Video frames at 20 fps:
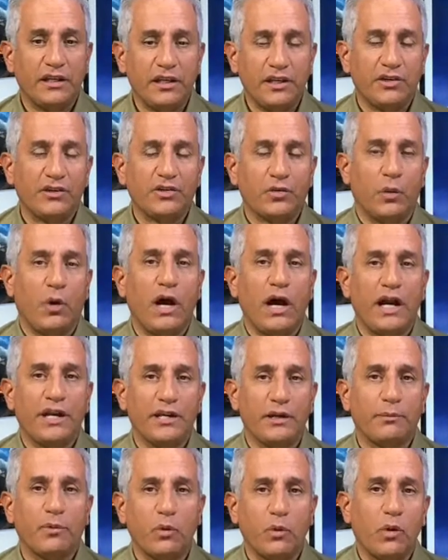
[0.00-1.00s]
And here's
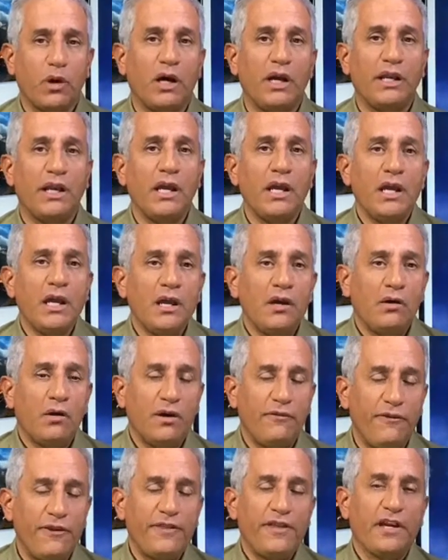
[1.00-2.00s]
why. Number one,
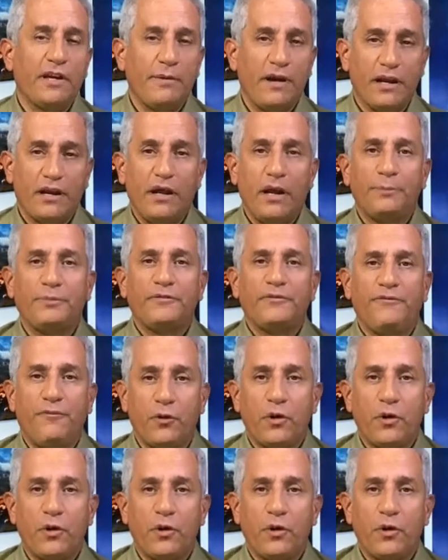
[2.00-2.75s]
if you think about it,